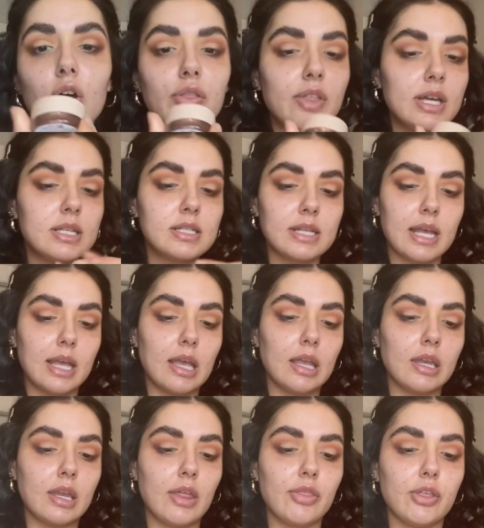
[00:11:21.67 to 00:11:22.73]
this in
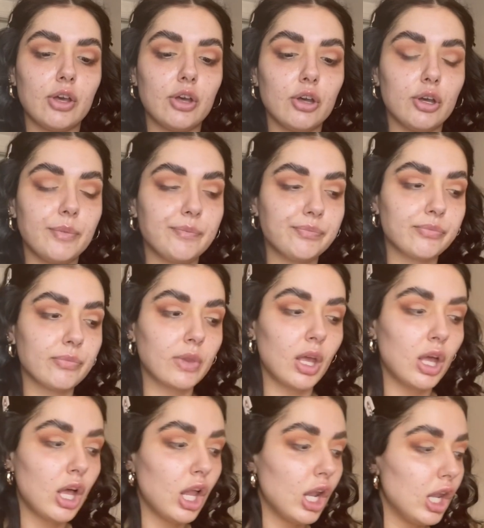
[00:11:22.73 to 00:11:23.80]
the
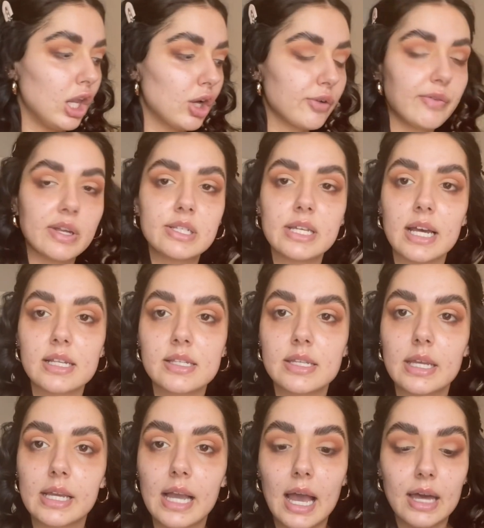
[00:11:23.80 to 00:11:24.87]
Look Fantastic
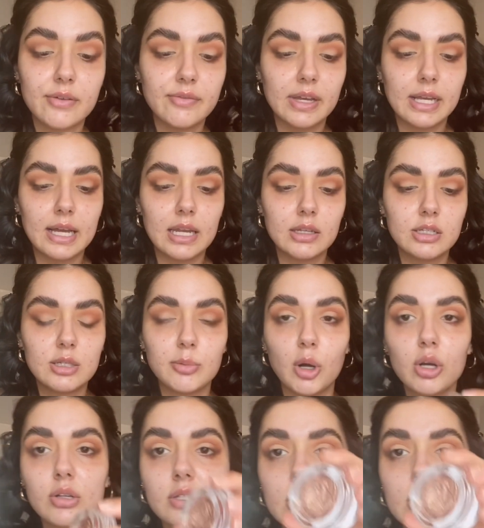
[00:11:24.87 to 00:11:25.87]
advent calendar box, and